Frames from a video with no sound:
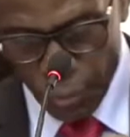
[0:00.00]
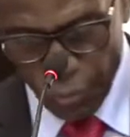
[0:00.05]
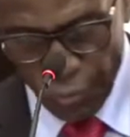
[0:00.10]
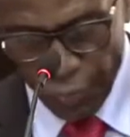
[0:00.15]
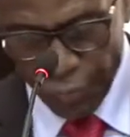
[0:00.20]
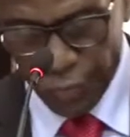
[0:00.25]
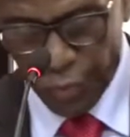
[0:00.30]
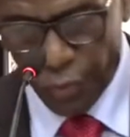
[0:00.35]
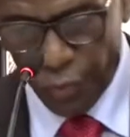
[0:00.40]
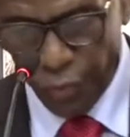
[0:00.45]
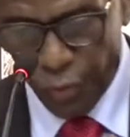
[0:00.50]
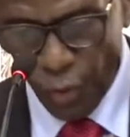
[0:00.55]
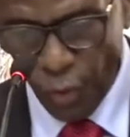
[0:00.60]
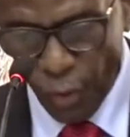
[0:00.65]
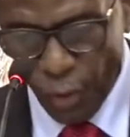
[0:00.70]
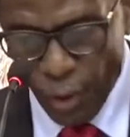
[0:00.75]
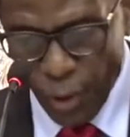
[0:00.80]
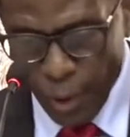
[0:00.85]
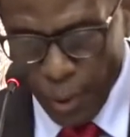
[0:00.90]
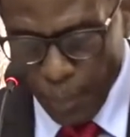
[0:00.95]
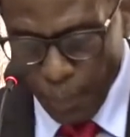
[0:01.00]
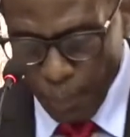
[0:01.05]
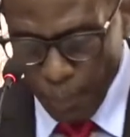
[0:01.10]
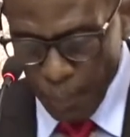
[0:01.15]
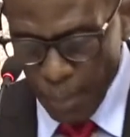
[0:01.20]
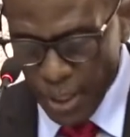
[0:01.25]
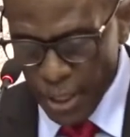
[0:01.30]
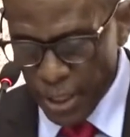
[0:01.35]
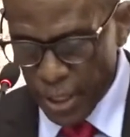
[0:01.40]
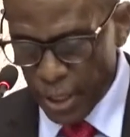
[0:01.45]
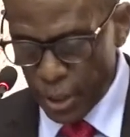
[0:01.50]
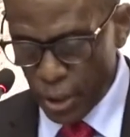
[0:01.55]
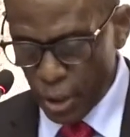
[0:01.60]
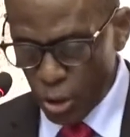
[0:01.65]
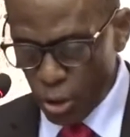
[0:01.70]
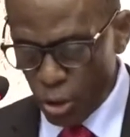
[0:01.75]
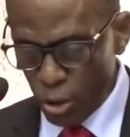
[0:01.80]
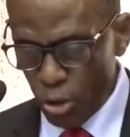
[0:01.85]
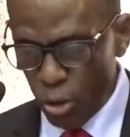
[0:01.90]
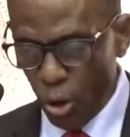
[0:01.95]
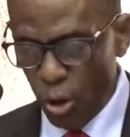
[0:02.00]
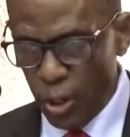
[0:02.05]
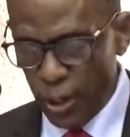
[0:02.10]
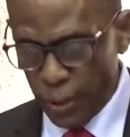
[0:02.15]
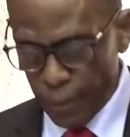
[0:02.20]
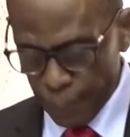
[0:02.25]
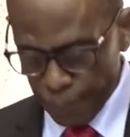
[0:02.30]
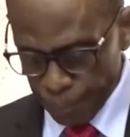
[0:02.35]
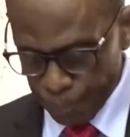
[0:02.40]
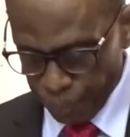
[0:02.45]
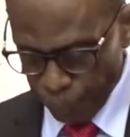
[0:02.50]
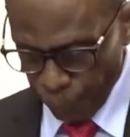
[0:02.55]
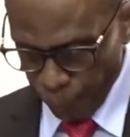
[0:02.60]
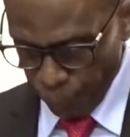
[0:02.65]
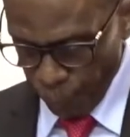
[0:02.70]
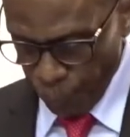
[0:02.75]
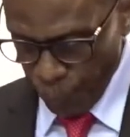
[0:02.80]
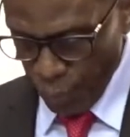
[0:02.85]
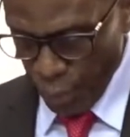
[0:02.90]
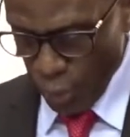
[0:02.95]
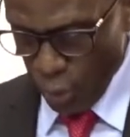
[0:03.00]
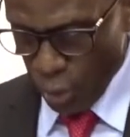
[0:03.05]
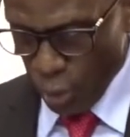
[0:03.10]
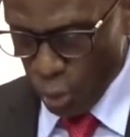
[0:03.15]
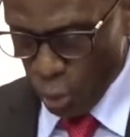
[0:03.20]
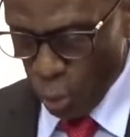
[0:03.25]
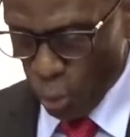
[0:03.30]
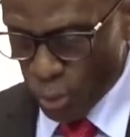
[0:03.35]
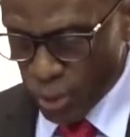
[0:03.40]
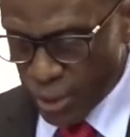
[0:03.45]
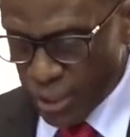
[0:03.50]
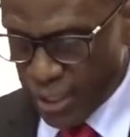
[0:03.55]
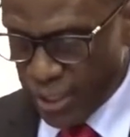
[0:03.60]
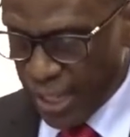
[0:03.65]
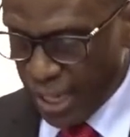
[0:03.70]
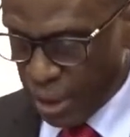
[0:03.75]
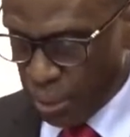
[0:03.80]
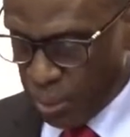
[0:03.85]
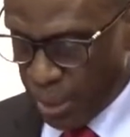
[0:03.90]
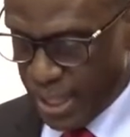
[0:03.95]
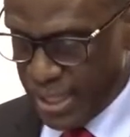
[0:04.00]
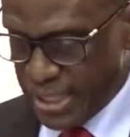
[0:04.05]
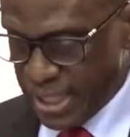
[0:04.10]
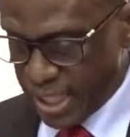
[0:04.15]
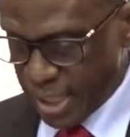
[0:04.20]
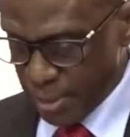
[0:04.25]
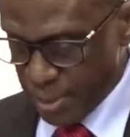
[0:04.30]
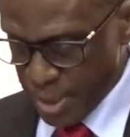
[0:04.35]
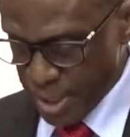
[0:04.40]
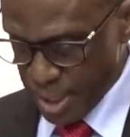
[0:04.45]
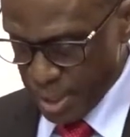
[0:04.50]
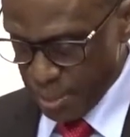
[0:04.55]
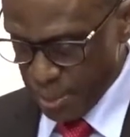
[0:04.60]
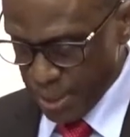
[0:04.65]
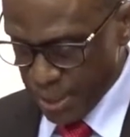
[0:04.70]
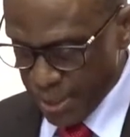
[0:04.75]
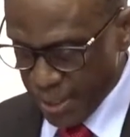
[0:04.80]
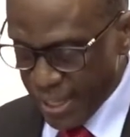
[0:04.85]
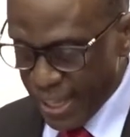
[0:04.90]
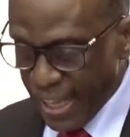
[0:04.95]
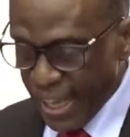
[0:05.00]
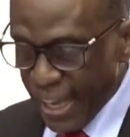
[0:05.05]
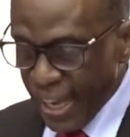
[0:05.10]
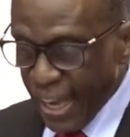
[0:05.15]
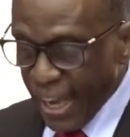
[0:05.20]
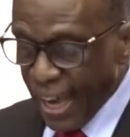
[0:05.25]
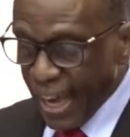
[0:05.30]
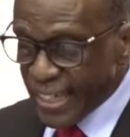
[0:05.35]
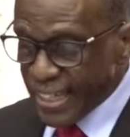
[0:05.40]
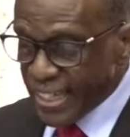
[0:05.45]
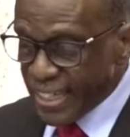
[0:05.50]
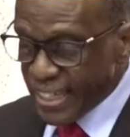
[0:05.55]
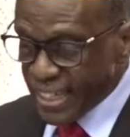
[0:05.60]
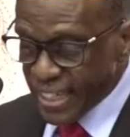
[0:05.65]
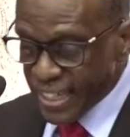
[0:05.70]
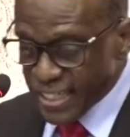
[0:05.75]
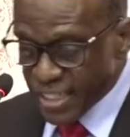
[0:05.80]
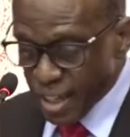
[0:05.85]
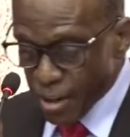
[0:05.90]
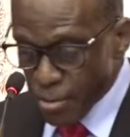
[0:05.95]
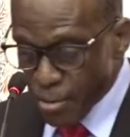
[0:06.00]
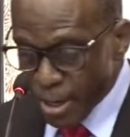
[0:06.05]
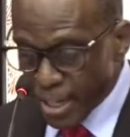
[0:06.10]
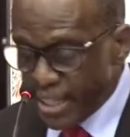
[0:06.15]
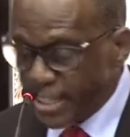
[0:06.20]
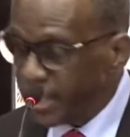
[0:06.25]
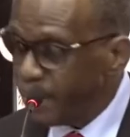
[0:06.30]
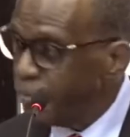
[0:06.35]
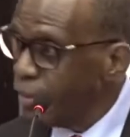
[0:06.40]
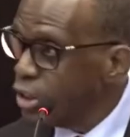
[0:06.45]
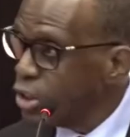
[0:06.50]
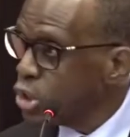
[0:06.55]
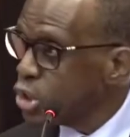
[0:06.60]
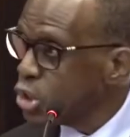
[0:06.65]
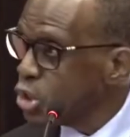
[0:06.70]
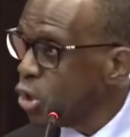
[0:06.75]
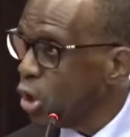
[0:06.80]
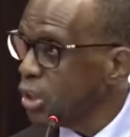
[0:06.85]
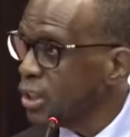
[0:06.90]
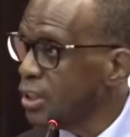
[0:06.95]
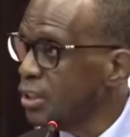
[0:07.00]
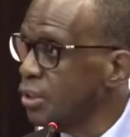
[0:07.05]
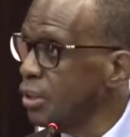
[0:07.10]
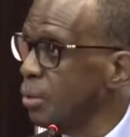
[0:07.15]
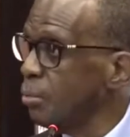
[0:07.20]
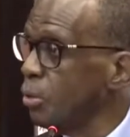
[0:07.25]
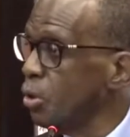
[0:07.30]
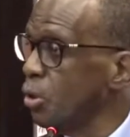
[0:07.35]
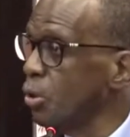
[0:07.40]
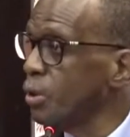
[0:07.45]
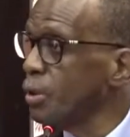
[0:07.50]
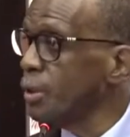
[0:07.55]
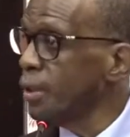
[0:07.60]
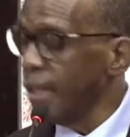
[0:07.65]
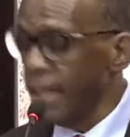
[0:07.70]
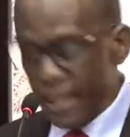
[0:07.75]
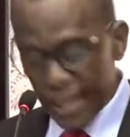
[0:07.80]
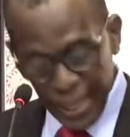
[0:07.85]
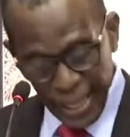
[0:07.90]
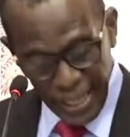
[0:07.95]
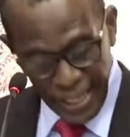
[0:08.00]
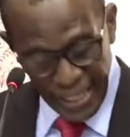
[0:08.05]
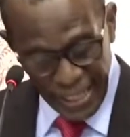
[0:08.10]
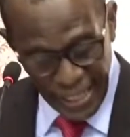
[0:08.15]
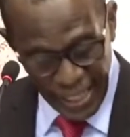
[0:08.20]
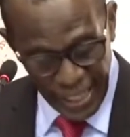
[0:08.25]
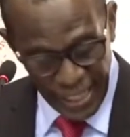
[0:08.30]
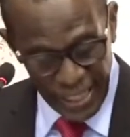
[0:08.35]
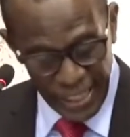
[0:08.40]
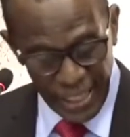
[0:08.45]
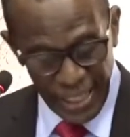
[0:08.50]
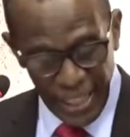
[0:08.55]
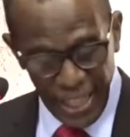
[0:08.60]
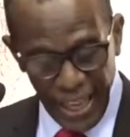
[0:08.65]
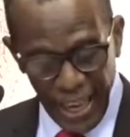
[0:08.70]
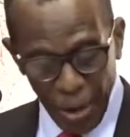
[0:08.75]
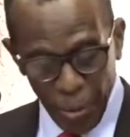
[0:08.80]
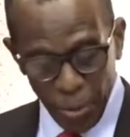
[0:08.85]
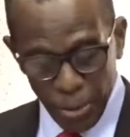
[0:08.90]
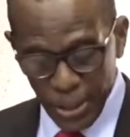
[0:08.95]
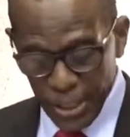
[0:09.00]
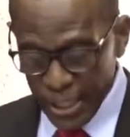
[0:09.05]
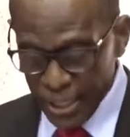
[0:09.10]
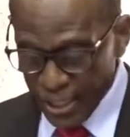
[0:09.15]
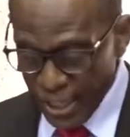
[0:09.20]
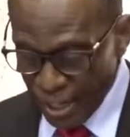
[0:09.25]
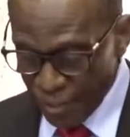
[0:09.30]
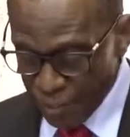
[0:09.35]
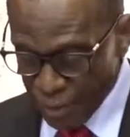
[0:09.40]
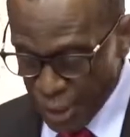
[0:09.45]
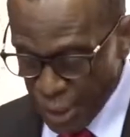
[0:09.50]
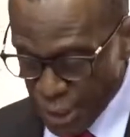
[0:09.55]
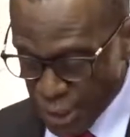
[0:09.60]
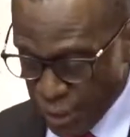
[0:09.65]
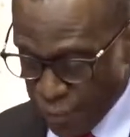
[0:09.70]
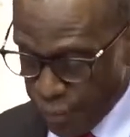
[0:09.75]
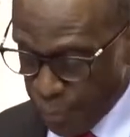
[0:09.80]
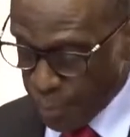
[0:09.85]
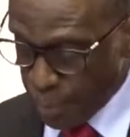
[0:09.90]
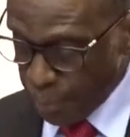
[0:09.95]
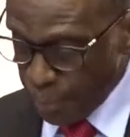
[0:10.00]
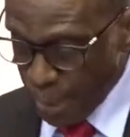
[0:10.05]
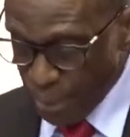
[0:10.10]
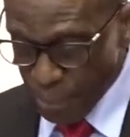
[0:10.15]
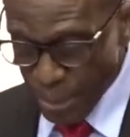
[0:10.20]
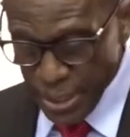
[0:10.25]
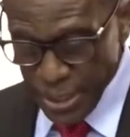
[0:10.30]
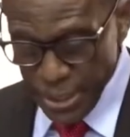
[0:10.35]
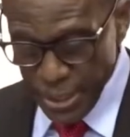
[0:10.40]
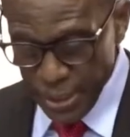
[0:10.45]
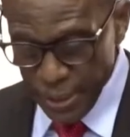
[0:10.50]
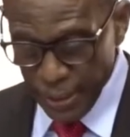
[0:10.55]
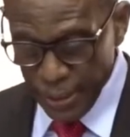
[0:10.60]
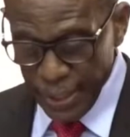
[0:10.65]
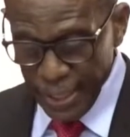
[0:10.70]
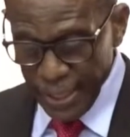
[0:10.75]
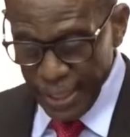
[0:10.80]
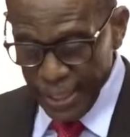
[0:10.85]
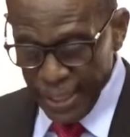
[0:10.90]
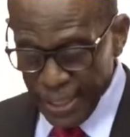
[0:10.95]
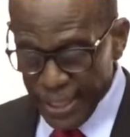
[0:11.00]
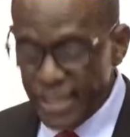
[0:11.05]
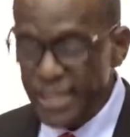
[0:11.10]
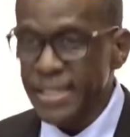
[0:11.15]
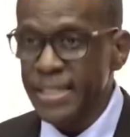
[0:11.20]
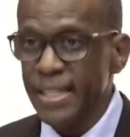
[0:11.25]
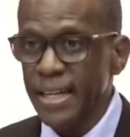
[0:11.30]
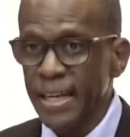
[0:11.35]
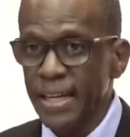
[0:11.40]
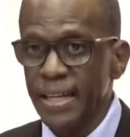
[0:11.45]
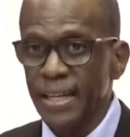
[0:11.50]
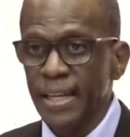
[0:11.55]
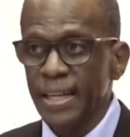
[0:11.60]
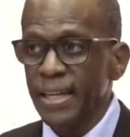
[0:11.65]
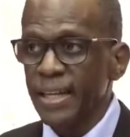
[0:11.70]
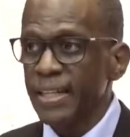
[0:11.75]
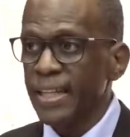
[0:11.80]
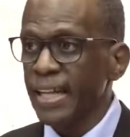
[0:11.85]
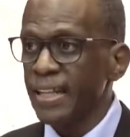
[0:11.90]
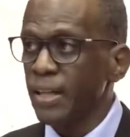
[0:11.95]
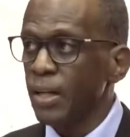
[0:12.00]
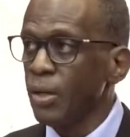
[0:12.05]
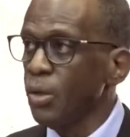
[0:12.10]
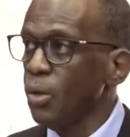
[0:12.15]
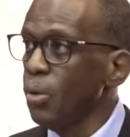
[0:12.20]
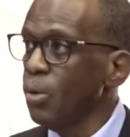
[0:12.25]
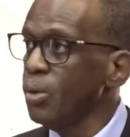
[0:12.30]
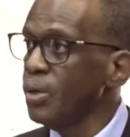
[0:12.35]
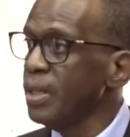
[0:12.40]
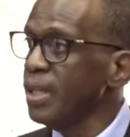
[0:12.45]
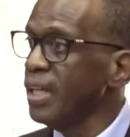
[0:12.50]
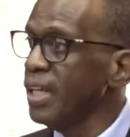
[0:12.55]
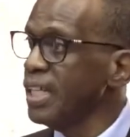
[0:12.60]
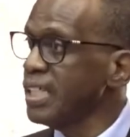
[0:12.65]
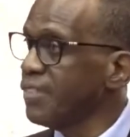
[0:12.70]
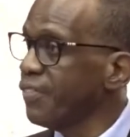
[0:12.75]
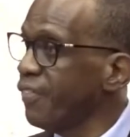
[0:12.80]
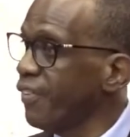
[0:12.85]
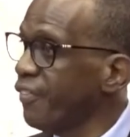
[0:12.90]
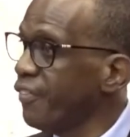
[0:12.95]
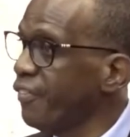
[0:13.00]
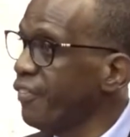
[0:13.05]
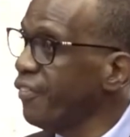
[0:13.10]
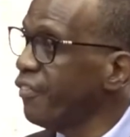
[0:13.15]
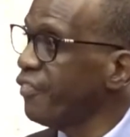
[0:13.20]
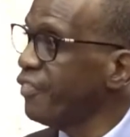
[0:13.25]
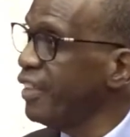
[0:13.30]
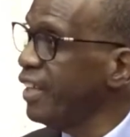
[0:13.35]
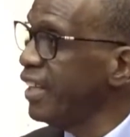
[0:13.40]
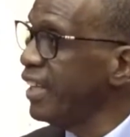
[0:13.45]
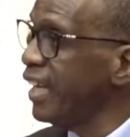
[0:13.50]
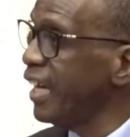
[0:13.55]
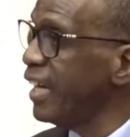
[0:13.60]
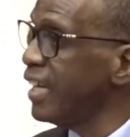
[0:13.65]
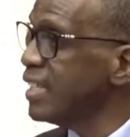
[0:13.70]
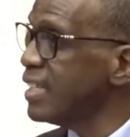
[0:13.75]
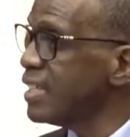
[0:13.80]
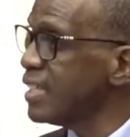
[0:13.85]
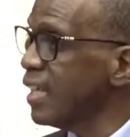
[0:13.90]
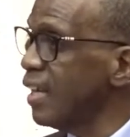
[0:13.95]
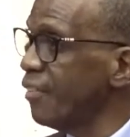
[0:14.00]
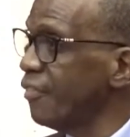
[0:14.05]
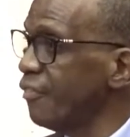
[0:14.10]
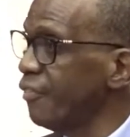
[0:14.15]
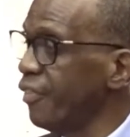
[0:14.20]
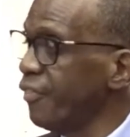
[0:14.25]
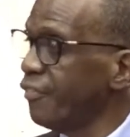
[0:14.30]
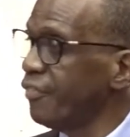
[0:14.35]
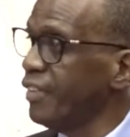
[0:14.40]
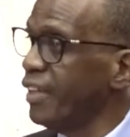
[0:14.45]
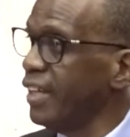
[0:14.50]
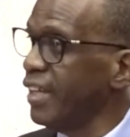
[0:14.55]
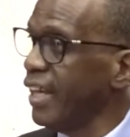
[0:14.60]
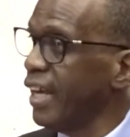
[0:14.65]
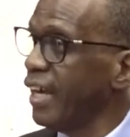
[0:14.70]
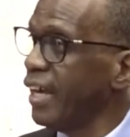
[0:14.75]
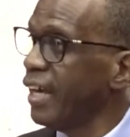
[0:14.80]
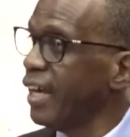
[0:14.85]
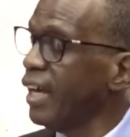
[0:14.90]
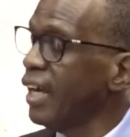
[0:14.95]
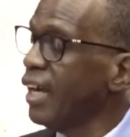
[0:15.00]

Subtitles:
$54 million loan that we are taking, Mr. Speaker, and it's a relatively short-term loan. Again, I want to get clarification from the Prime Minister. He said that the loan is for 15 years, a 15-year